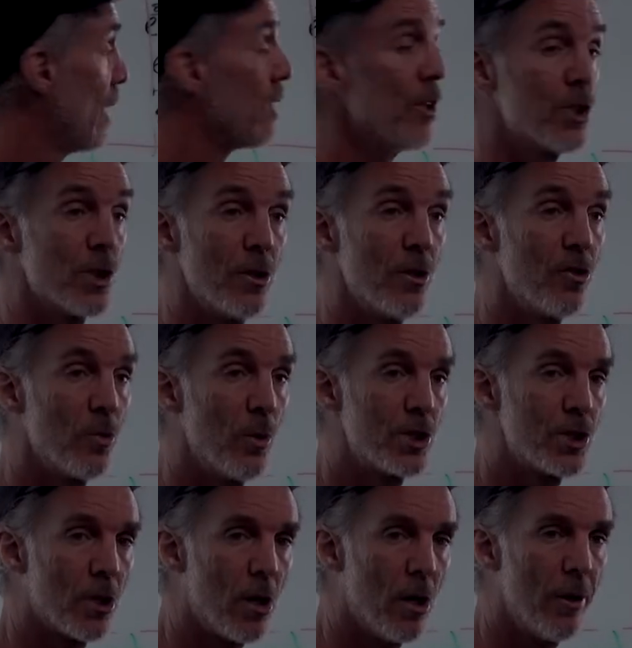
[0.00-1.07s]
integers
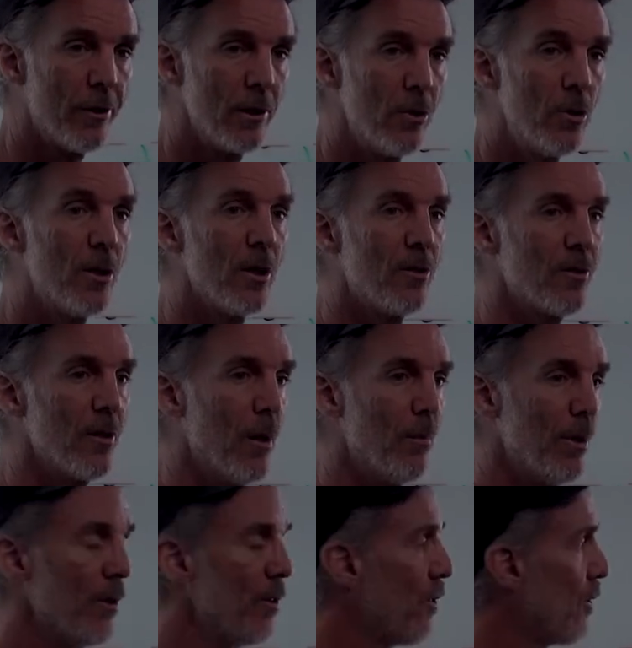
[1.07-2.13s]
which are called Lucas
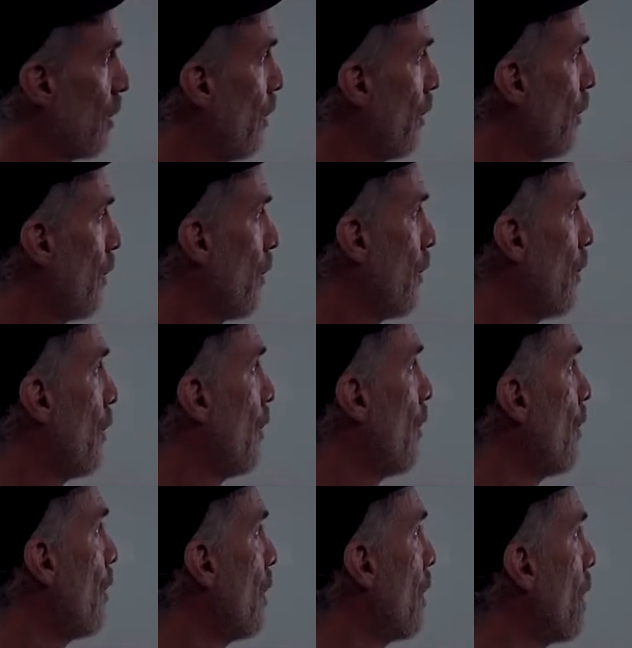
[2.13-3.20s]
numbers.
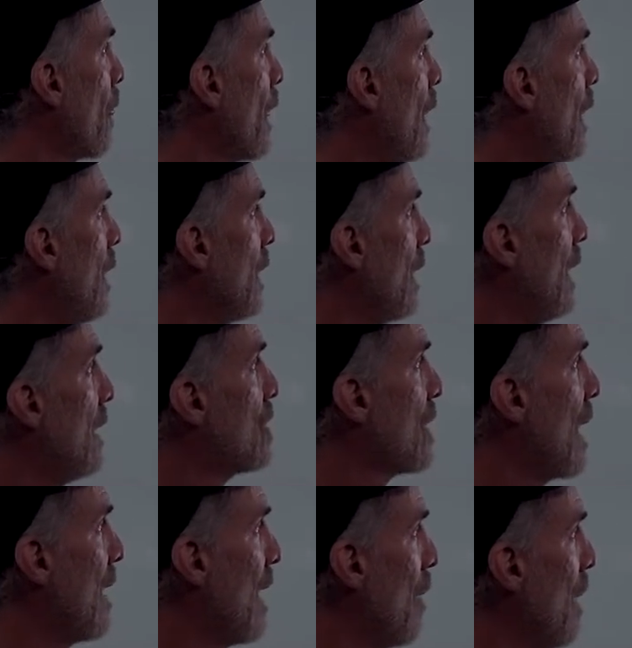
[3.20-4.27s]
Each
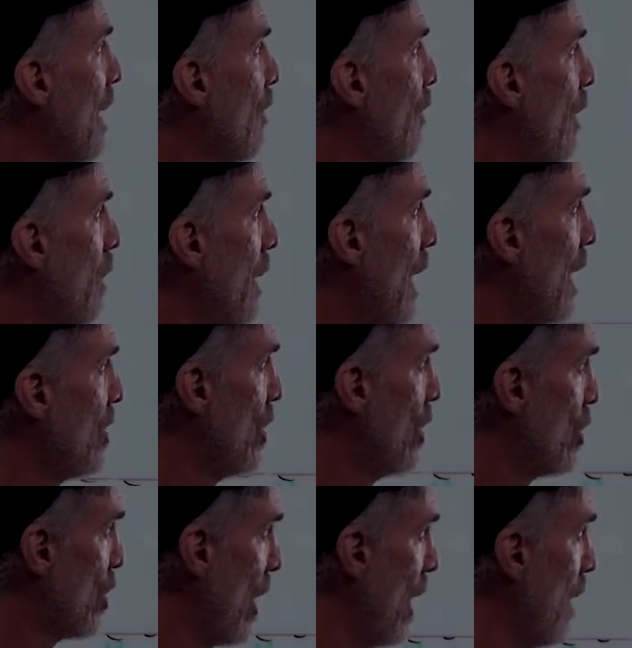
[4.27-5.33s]
dynamic
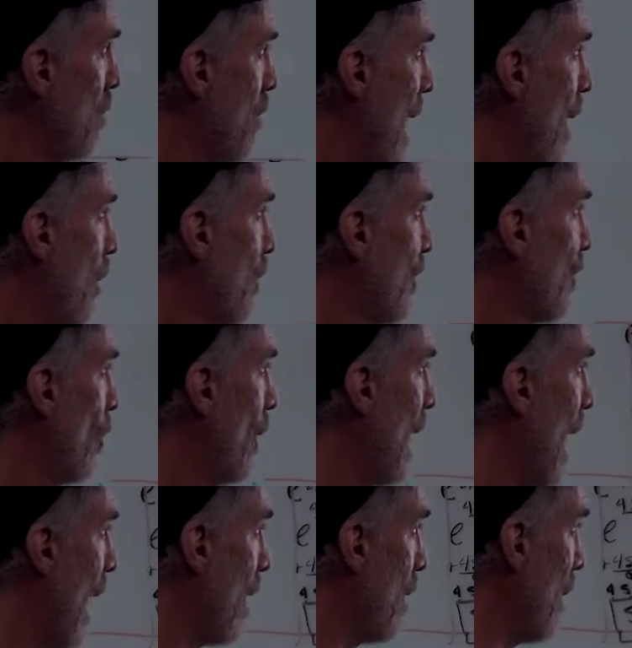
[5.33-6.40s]
Fibonacci chain maps to an
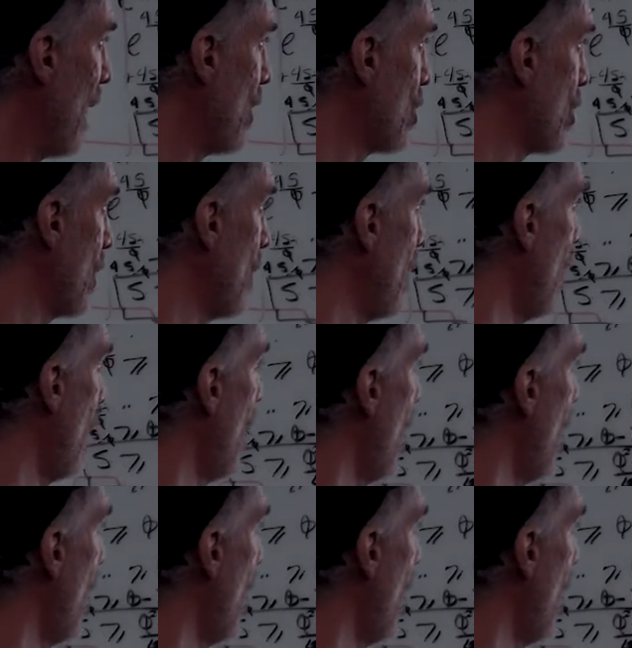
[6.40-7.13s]
animation